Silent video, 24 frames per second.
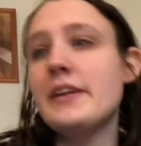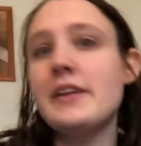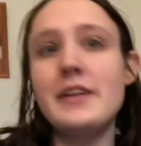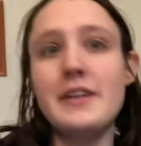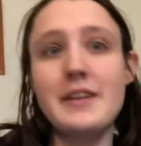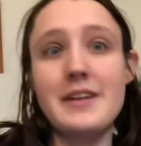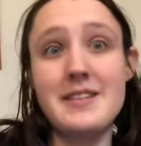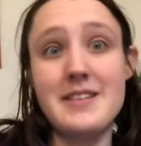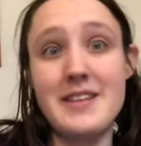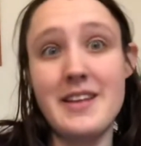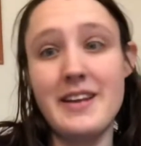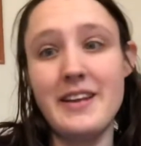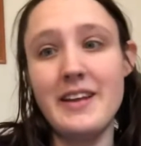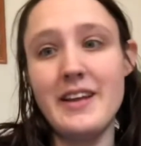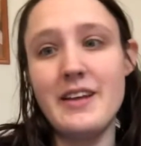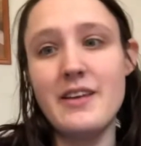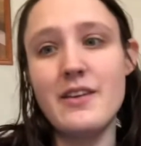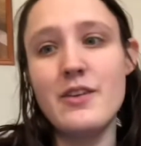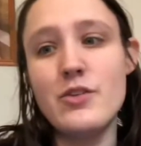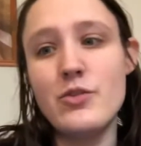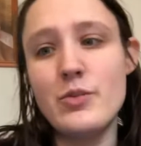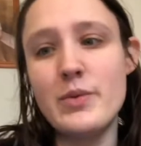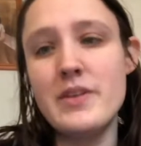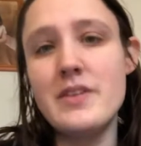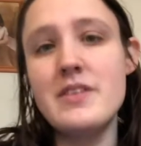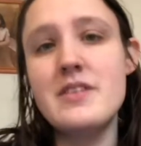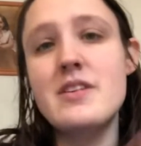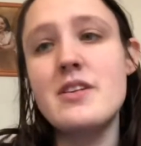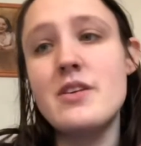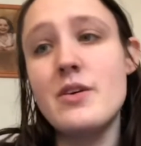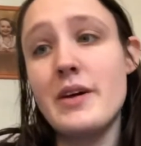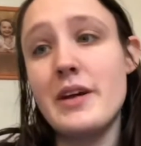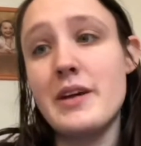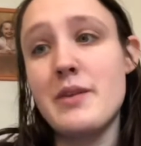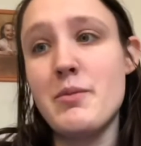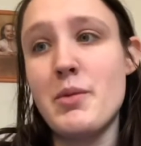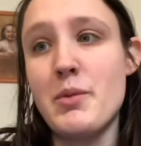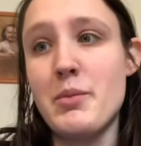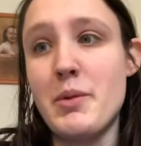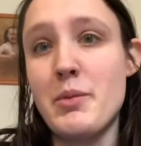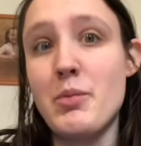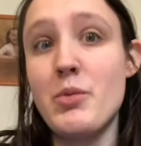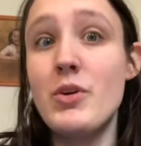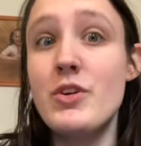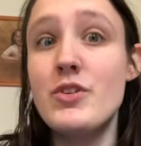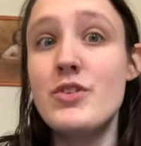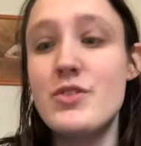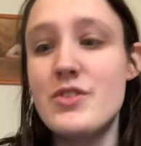because I like those ones so I can put my
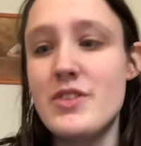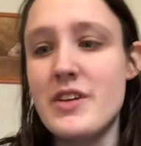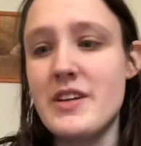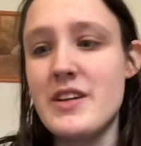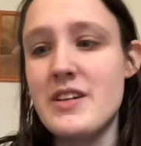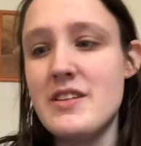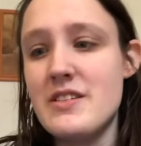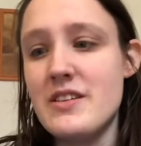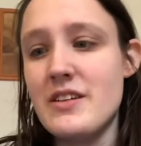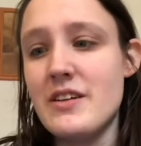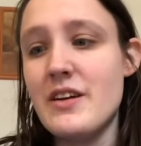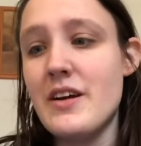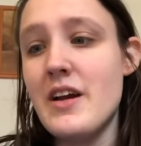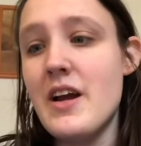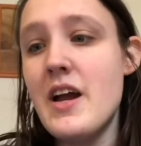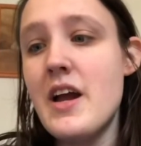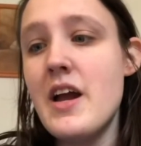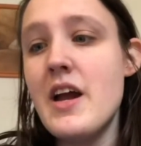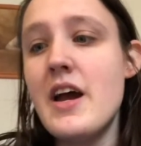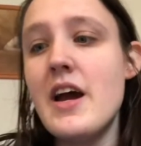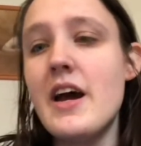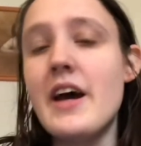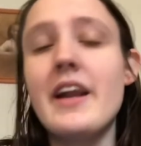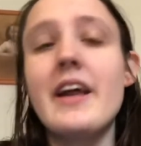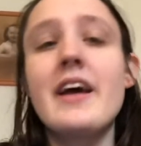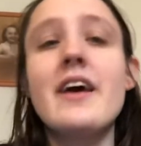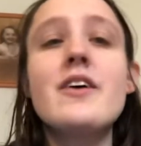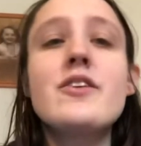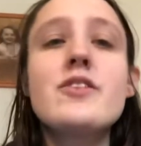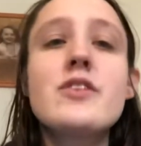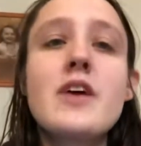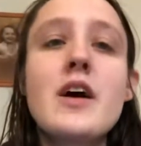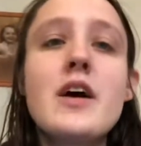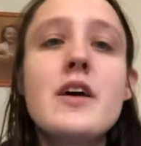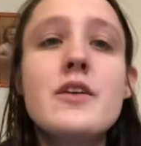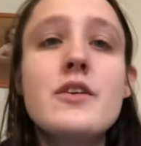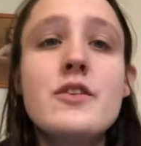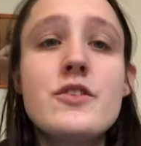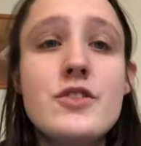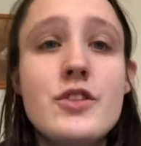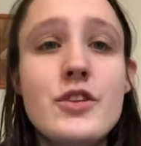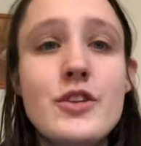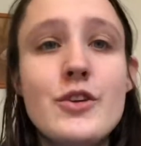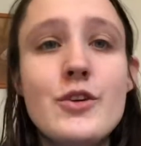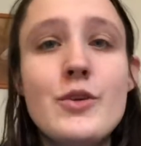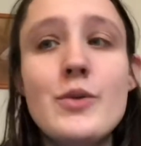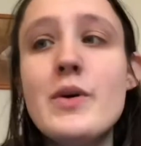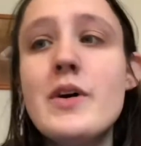pointe shoes on easier. And I also got
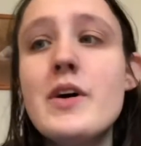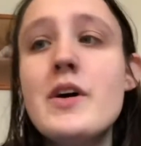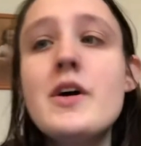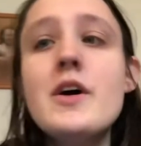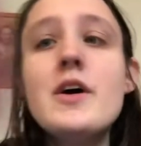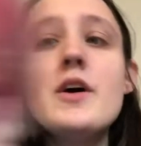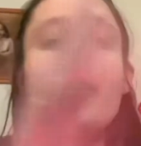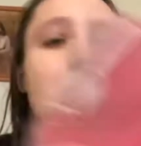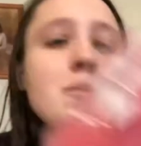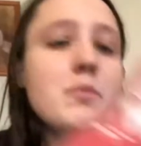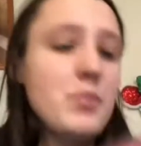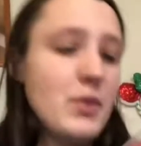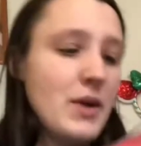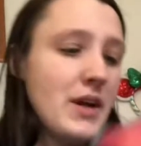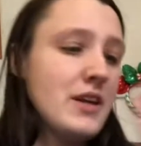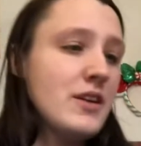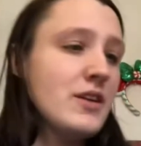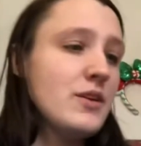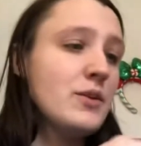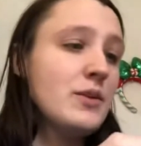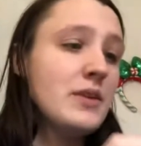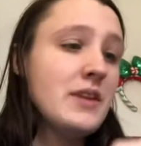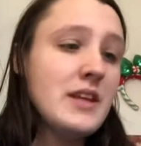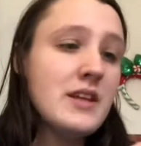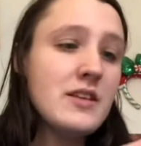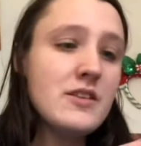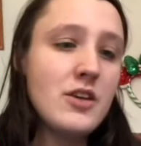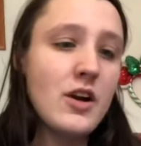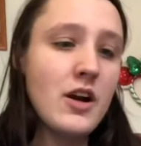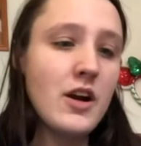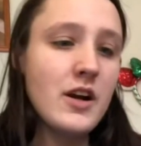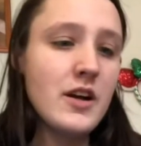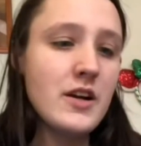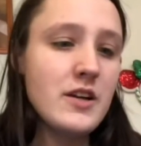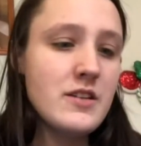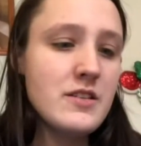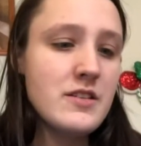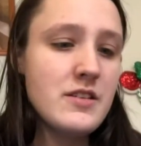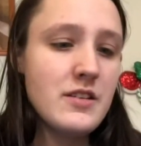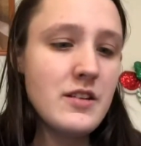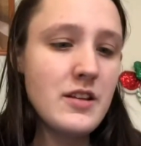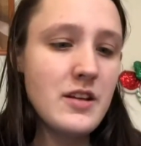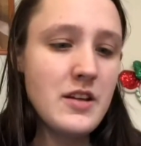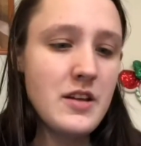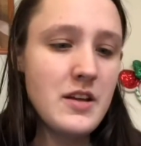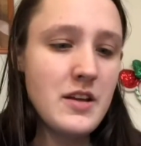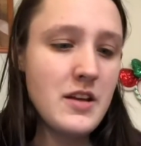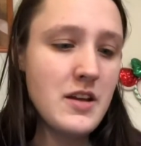two brand new leotards.
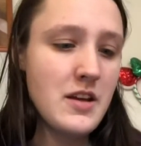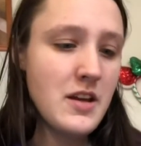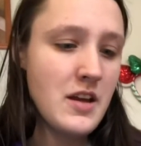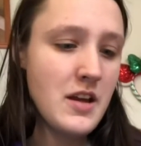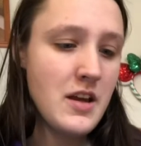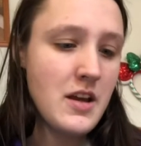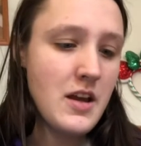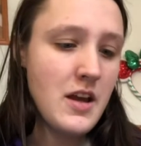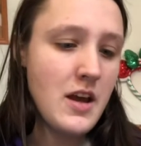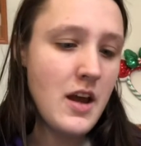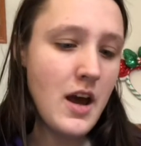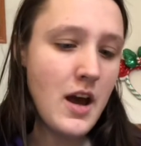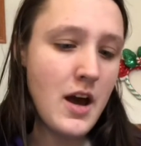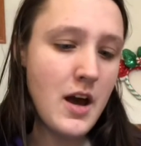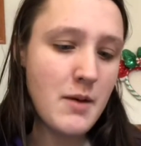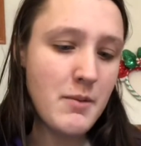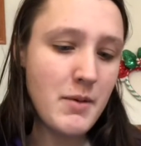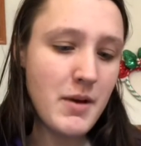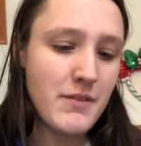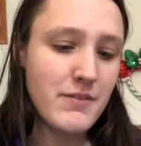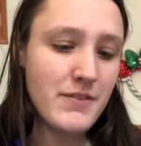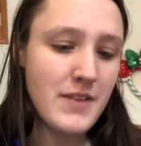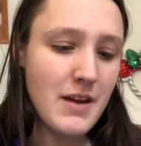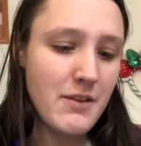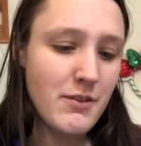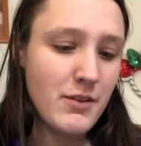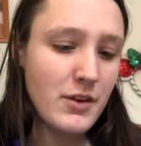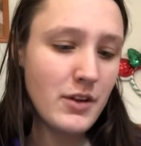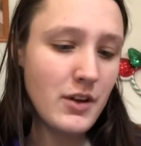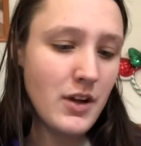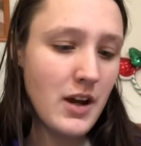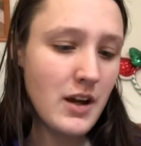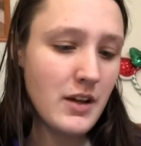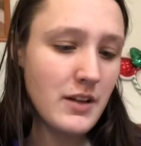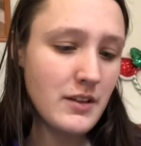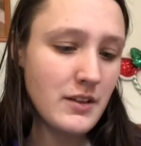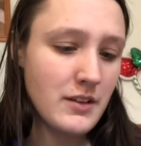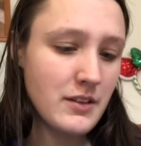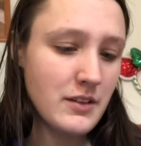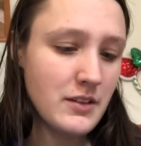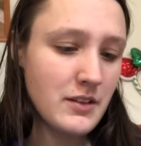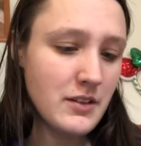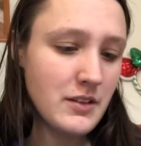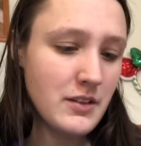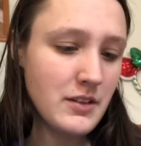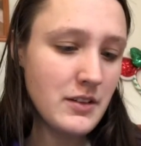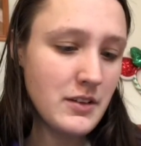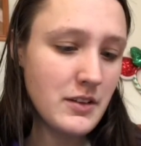Um, I've never gotten
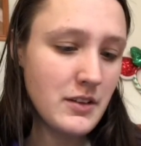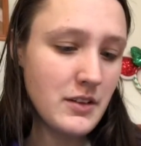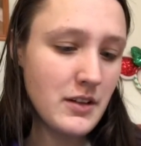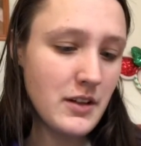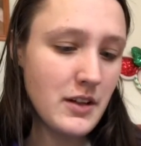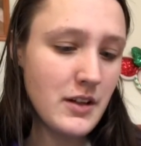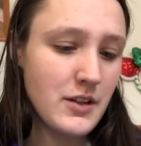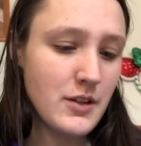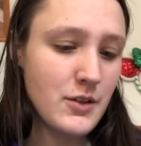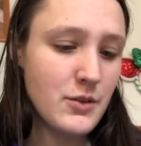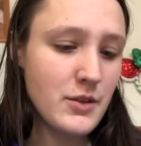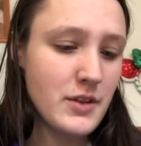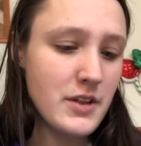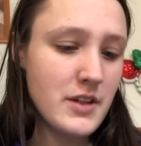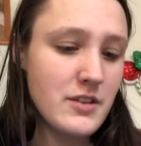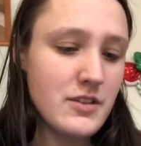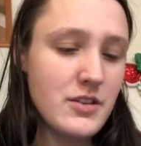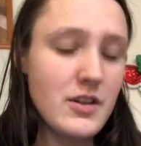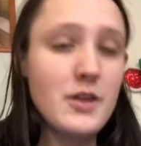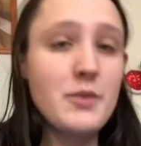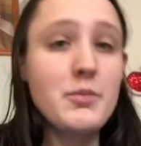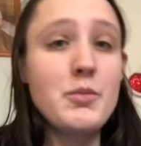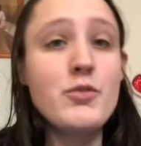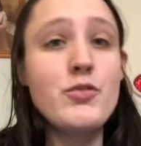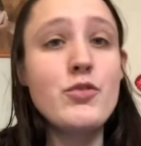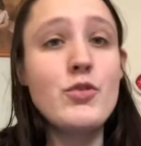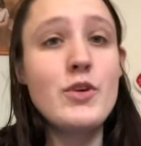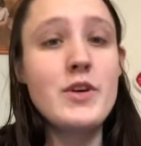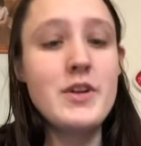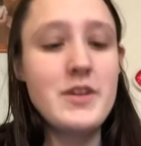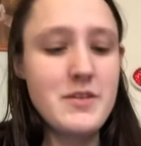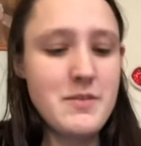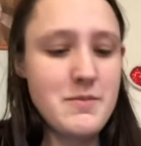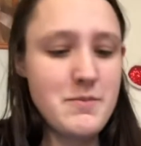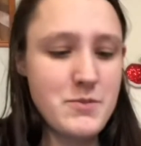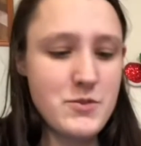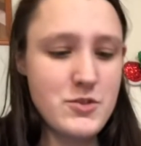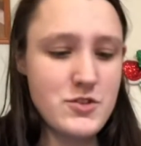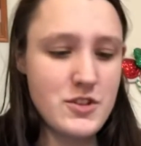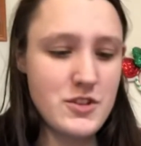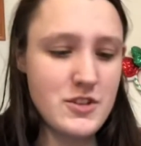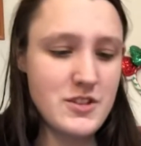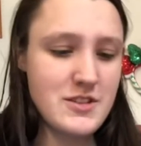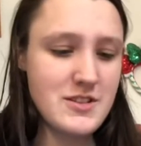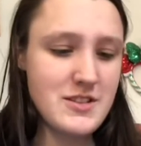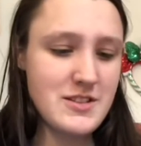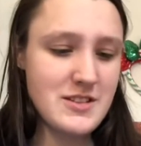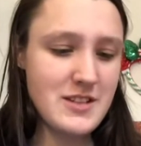a new leotard before. So
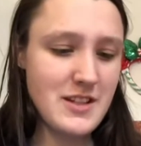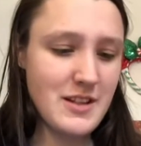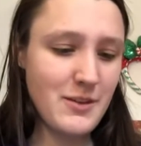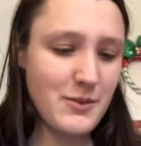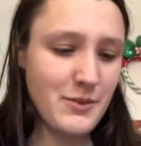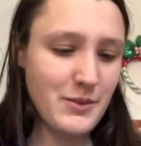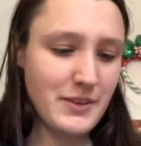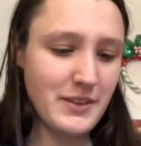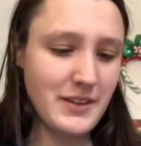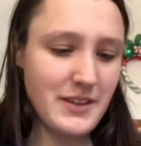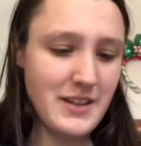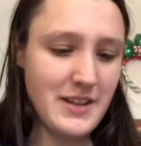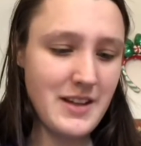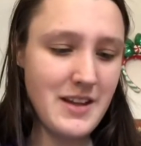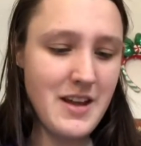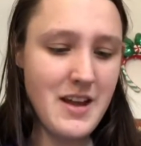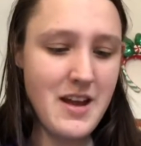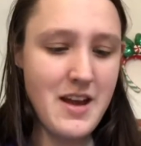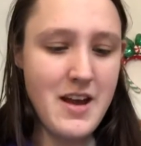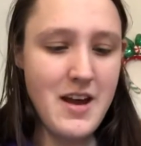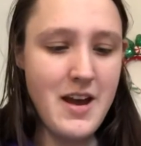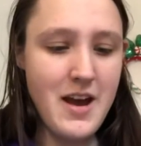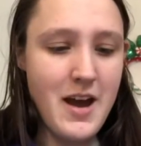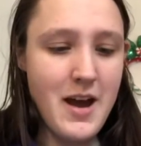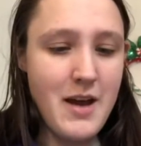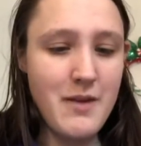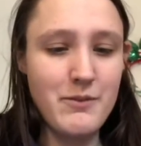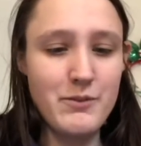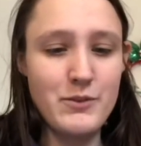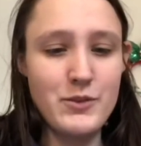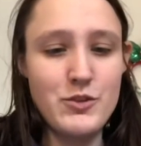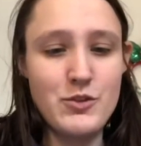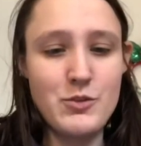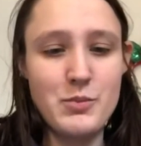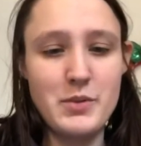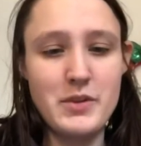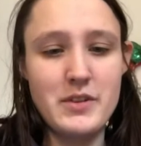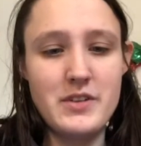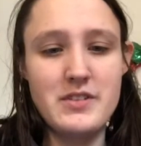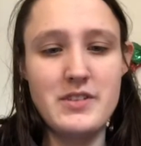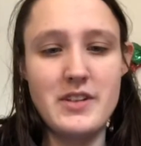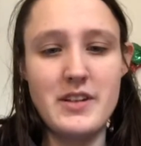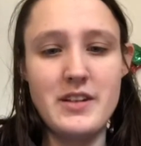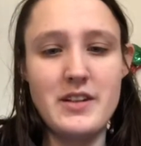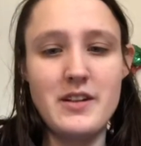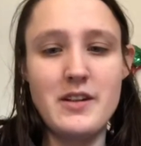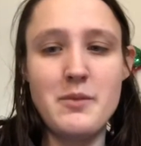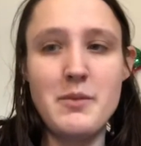this is like really, I'm super
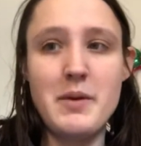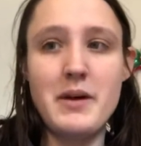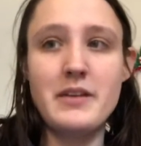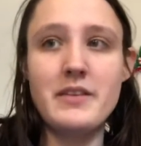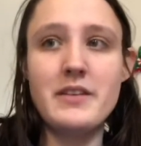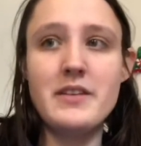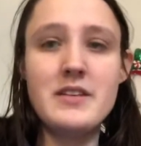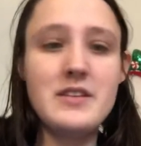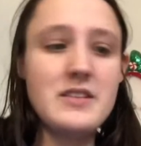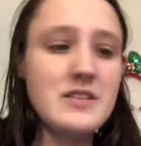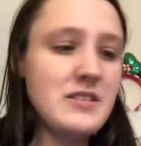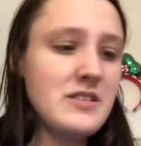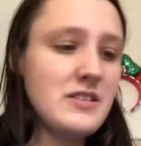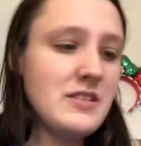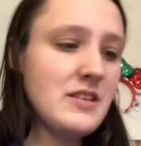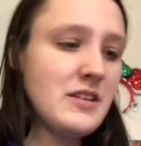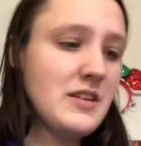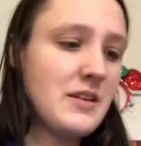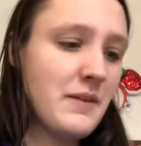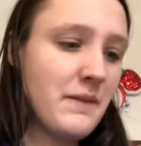excited about this.